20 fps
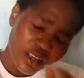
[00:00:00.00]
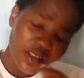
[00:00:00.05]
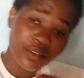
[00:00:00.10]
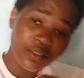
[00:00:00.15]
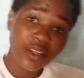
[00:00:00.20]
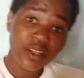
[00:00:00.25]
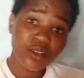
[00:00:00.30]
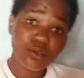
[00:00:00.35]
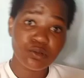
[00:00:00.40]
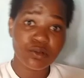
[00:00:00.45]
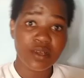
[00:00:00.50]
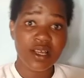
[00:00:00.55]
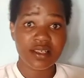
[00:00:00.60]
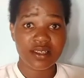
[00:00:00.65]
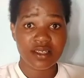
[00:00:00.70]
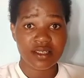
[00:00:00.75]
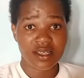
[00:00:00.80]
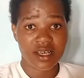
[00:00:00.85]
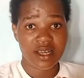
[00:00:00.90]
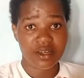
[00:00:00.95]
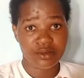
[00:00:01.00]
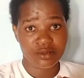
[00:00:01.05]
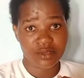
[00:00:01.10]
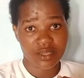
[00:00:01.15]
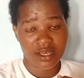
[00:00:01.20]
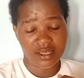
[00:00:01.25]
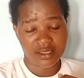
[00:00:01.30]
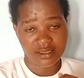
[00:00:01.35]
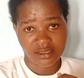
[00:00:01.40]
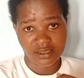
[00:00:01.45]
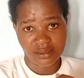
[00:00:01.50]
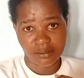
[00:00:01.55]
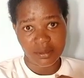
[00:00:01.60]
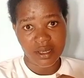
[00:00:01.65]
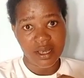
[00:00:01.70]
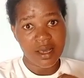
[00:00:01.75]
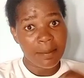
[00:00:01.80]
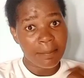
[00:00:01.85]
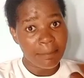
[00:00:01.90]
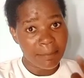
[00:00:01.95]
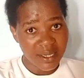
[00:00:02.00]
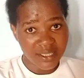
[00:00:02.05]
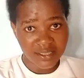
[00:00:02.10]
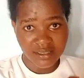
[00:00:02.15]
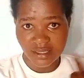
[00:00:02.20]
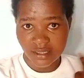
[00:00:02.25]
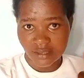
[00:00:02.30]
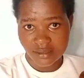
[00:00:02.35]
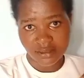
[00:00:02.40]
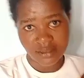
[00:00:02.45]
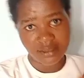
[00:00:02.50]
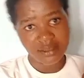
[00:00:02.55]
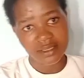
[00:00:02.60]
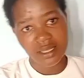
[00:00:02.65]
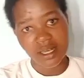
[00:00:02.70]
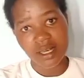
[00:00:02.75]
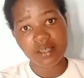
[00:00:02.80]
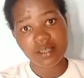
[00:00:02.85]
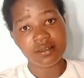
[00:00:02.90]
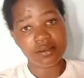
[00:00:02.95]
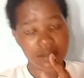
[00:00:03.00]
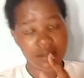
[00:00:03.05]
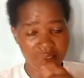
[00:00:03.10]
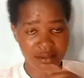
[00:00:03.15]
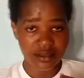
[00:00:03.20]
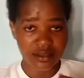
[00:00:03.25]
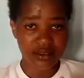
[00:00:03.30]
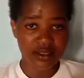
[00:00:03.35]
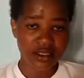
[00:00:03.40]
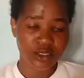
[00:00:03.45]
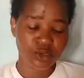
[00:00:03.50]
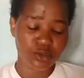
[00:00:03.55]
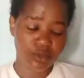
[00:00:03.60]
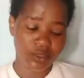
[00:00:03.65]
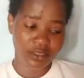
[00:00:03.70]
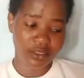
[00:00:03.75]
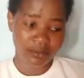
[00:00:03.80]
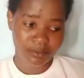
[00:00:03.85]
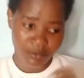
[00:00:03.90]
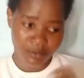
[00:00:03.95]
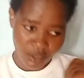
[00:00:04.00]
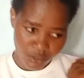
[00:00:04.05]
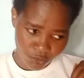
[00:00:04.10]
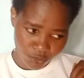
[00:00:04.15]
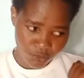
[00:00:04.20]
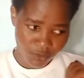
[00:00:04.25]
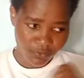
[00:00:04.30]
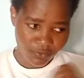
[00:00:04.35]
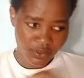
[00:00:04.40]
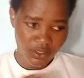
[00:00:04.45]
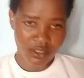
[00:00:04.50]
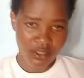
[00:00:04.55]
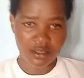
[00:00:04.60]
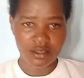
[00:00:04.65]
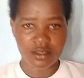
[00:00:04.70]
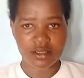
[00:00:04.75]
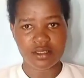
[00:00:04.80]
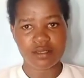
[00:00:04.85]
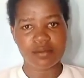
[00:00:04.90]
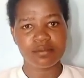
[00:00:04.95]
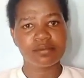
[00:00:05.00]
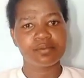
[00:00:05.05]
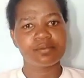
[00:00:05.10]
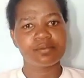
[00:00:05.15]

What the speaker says: Then Judas Iscariot asked him, "Master, is it I?" Then Jesus told him, "You have said it."